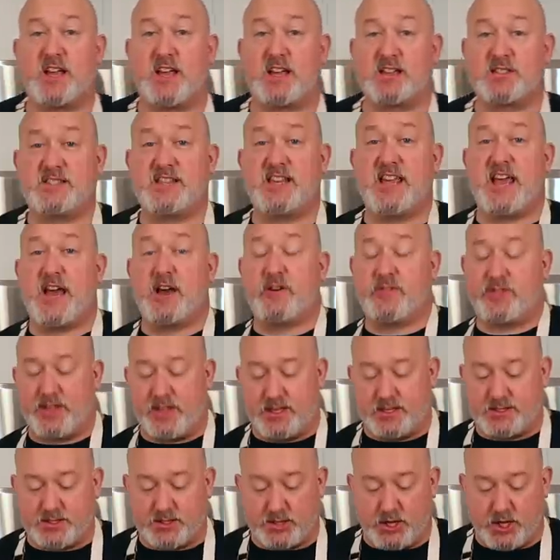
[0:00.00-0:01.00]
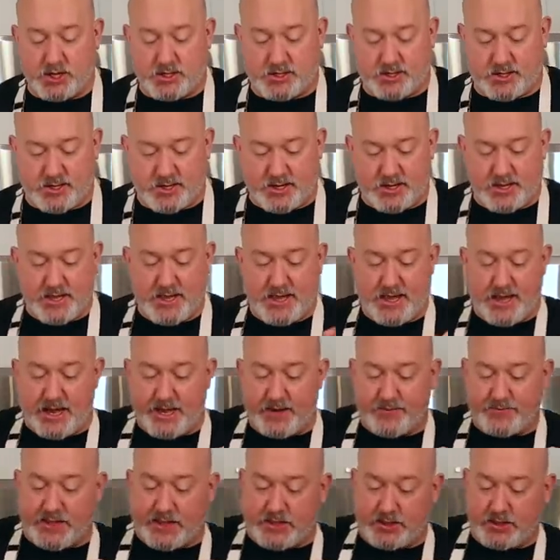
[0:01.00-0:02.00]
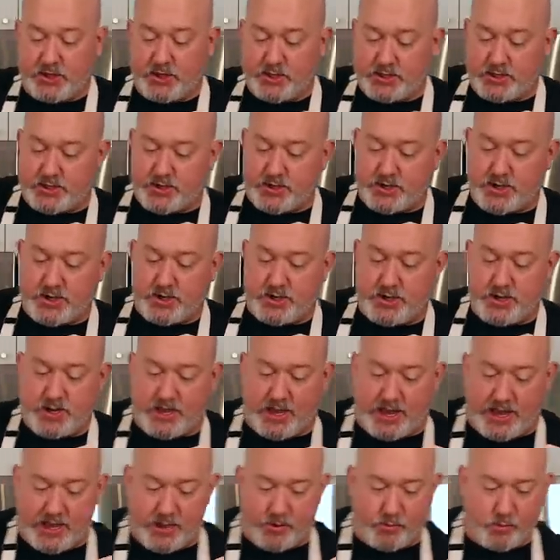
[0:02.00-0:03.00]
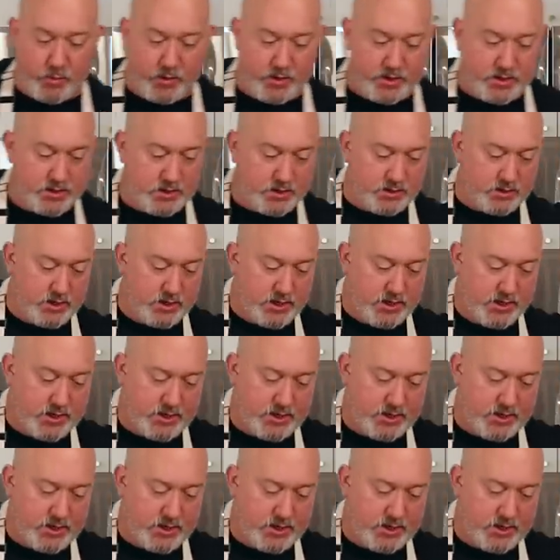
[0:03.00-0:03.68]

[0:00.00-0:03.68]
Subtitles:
I see how things look, and if they look good, I will,